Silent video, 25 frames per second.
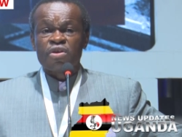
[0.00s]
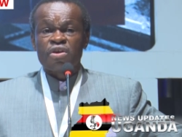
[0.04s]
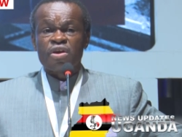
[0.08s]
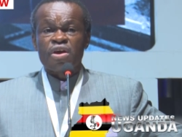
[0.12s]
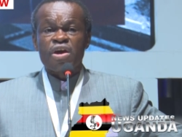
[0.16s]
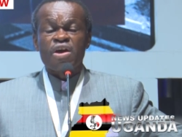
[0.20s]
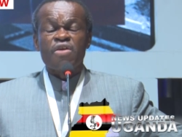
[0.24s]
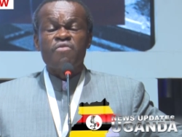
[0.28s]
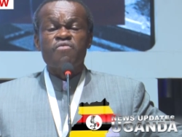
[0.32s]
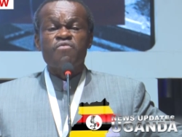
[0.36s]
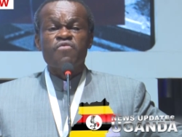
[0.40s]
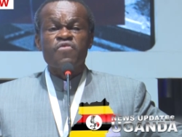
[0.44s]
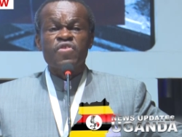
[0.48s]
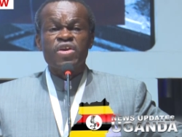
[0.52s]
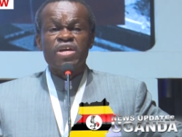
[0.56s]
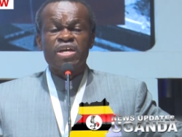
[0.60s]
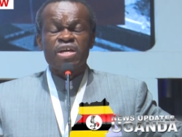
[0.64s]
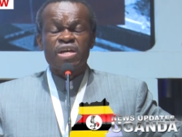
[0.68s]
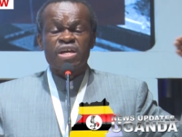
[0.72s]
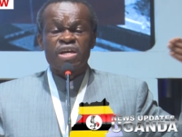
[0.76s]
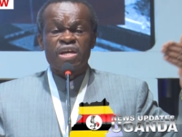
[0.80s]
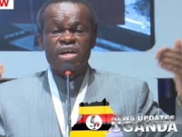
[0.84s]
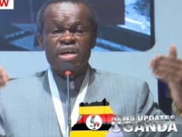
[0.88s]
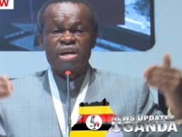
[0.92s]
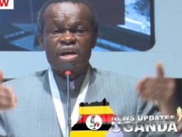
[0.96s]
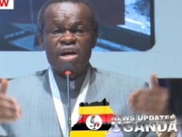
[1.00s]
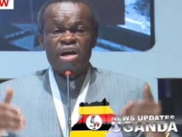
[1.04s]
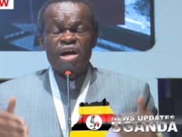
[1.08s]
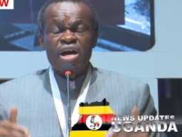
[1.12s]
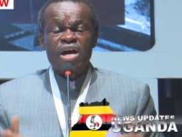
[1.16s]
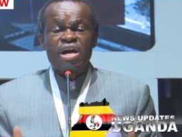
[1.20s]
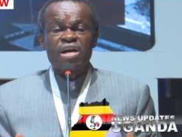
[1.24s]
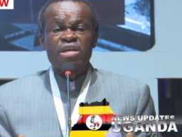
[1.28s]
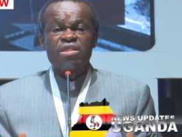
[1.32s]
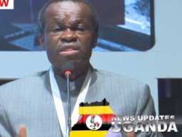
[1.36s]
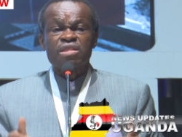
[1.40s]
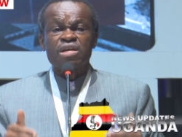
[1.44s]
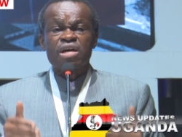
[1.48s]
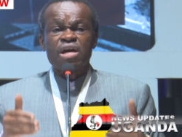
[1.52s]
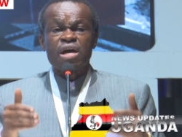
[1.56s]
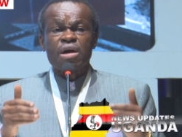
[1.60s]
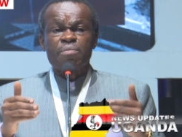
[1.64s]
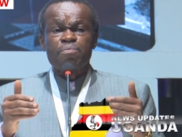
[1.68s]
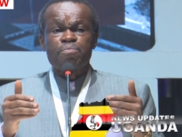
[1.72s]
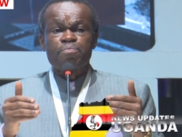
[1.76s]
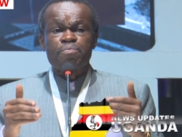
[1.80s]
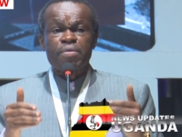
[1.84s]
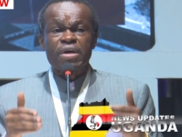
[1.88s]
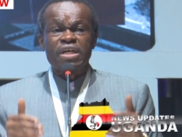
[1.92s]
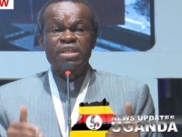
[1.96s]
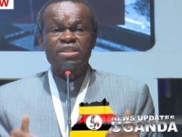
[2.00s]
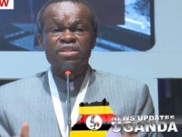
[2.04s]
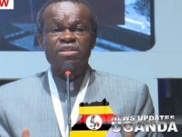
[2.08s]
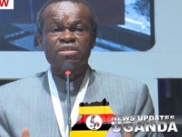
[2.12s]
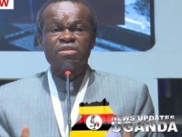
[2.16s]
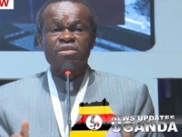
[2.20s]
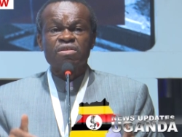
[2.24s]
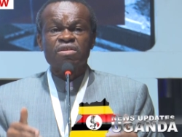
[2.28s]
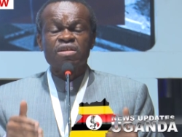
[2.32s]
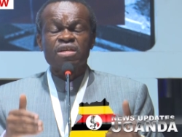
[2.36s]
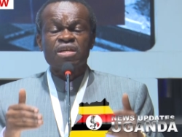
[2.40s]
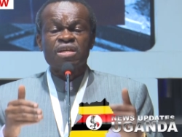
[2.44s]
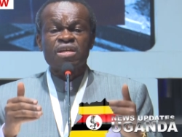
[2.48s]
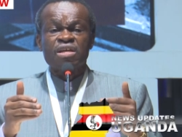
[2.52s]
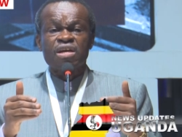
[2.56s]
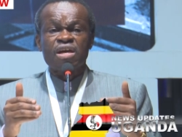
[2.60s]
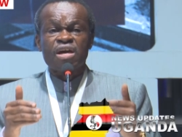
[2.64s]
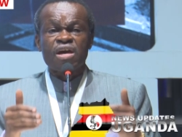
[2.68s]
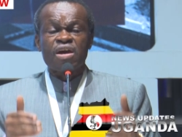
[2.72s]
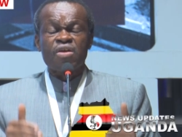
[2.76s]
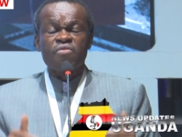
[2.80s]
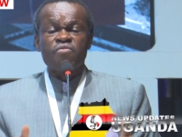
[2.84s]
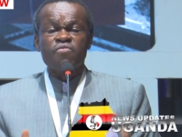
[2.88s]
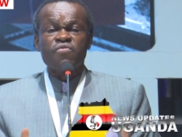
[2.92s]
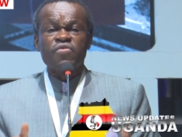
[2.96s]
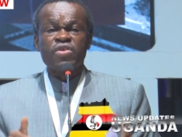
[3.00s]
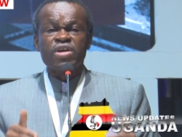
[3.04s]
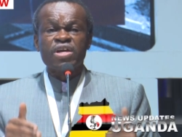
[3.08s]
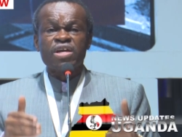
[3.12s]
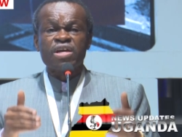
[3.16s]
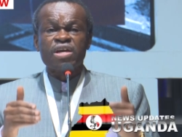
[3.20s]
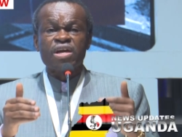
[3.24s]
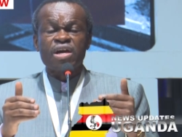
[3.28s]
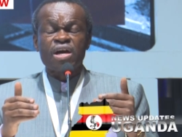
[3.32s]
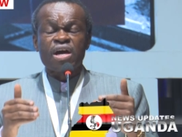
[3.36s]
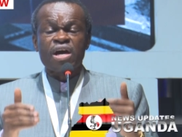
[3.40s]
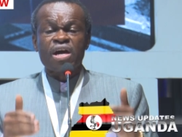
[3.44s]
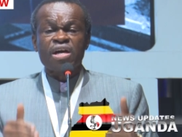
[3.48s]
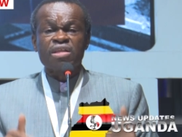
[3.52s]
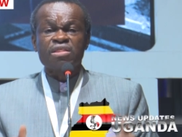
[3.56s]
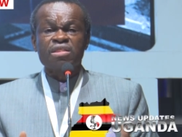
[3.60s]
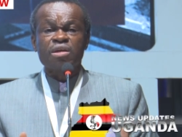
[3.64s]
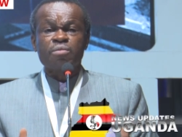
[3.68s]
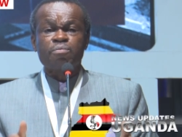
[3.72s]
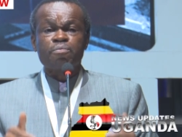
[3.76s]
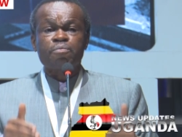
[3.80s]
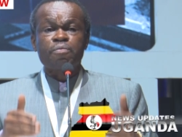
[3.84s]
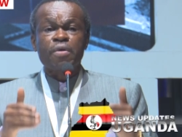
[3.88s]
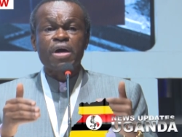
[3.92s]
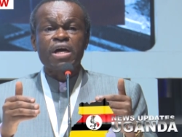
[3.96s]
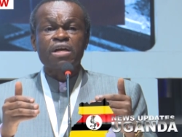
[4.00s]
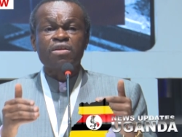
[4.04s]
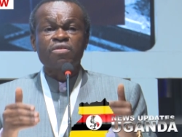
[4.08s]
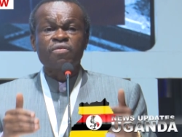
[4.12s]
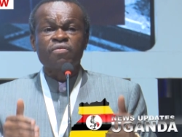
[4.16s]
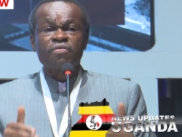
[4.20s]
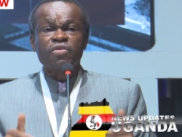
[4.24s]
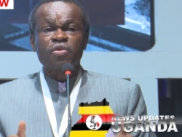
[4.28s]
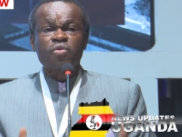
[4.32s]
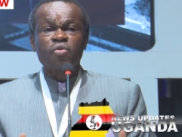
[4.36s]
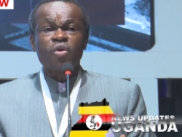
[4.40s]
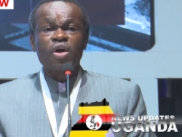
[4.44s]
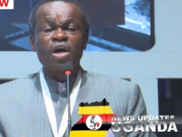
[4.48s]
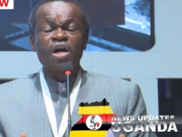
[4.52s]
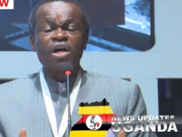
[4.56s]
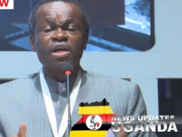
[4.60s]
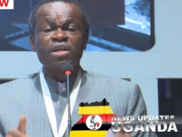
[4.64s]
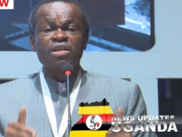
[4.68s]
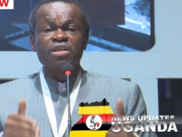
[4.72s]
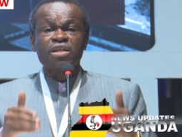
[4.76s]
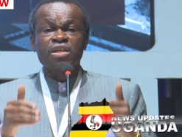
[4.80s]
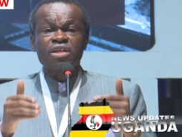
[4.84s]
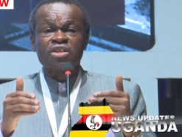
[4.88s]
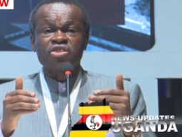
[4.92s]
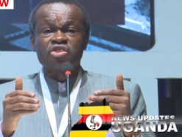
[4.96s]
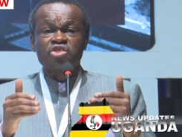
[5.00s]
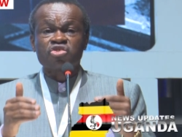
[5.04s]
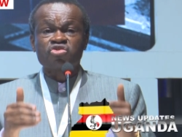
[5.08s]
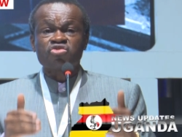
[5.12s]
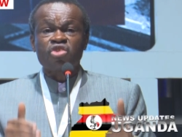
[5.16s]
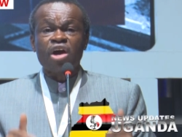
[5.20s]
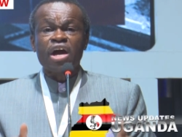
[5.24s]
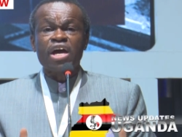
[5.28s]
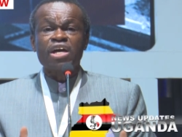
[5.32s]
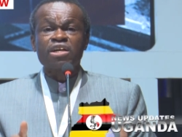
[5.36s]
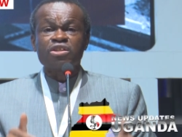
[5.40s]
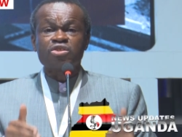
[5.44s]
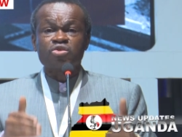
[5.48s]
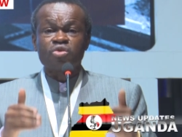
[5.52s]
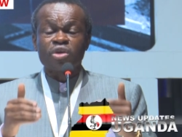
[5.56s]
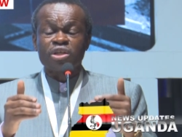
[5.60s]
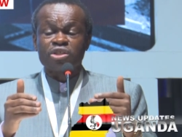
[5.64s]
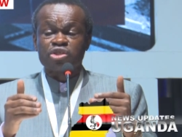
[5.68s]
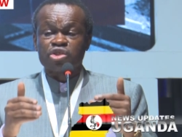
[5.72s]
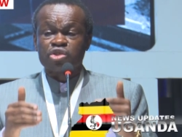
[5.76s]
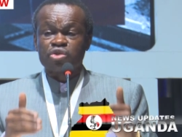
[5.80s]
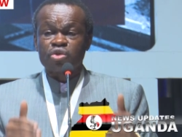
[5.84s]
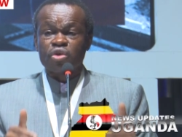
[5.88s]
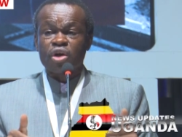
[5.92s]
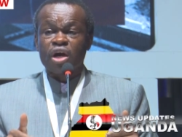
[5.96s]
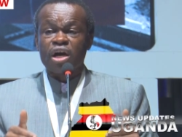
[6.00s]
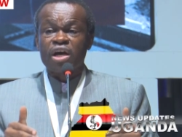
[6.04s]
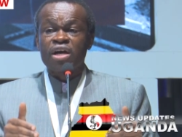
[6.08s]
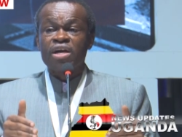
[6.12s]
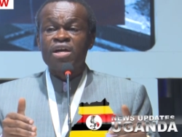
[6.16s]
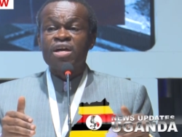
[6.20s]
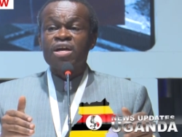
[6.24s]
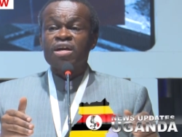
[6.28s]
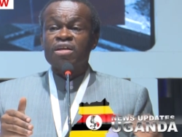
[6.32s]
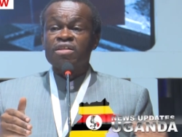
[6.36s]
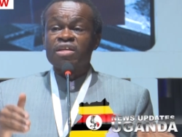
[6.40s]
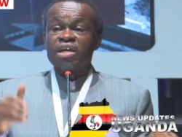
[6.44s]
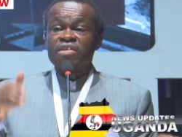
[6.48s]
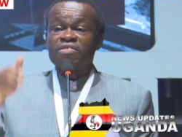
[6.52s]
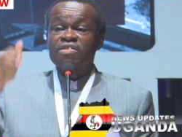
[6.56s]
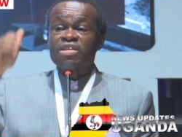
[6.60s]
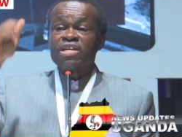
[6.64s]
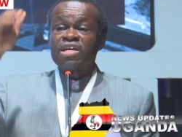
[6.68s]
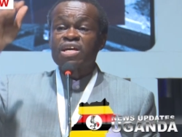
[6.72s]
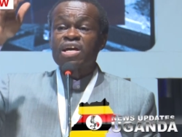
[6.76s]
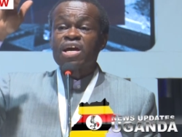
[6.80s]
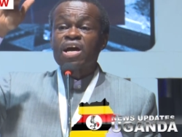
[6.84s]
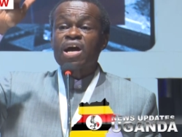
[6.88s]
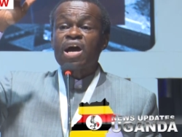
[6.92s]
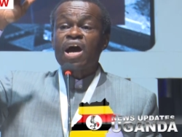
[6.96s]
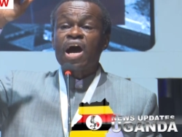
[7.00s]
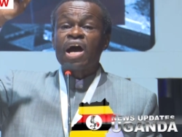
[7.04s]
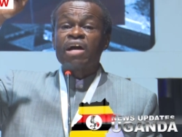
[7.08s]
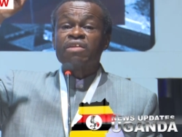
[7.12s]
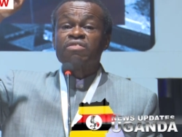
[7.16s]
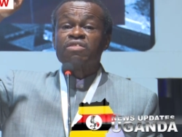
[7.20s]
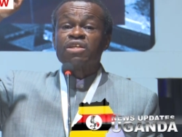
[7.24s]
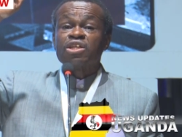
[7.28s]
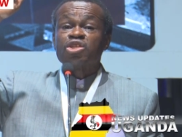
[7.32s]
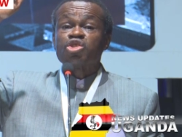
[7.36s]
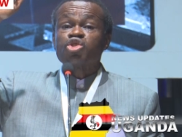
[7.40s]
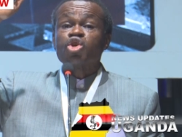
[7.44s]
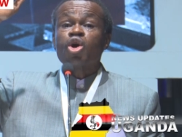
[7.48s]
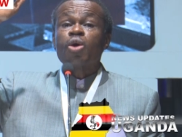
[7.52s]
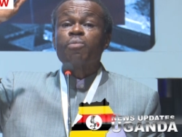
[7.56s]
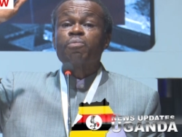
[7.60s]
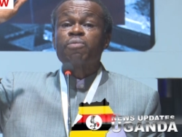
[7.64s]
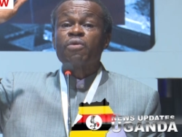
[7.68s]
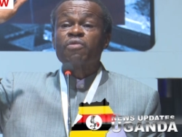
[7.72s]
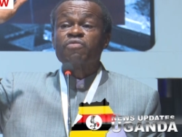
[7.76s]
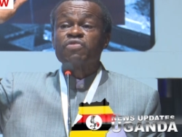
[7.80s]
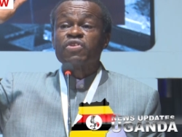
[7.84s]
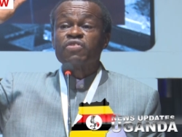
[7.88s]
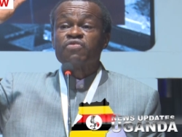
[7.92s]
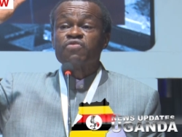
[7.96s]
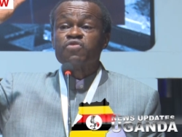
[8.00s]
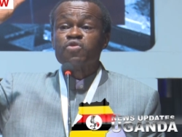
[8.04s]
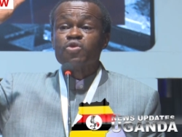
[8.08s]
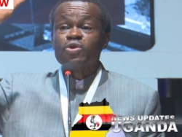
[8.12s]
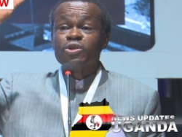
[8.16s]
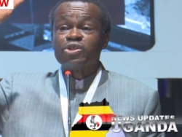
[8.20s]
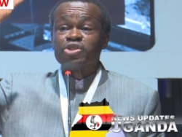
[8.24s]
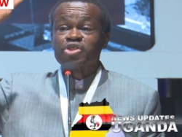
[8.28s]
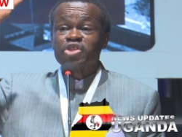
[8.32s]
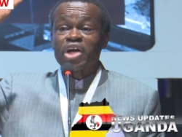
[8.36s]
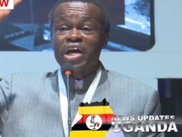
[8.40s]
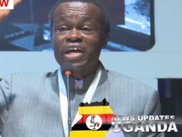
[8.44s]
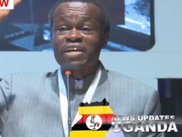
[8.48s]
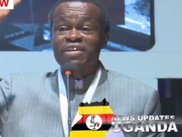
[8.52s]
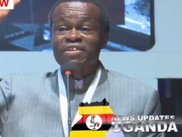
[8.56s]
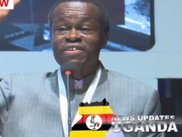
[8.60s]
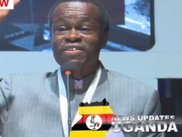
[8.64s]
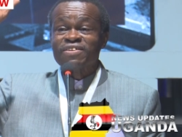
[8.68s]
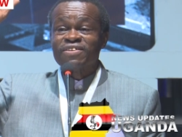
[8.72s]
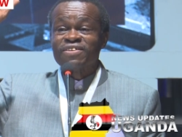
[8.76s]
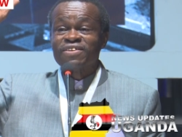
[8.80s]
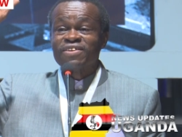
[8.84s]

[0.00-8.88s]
Every other person in every other part of the world is trying to ensure that they are at the top of the food chain.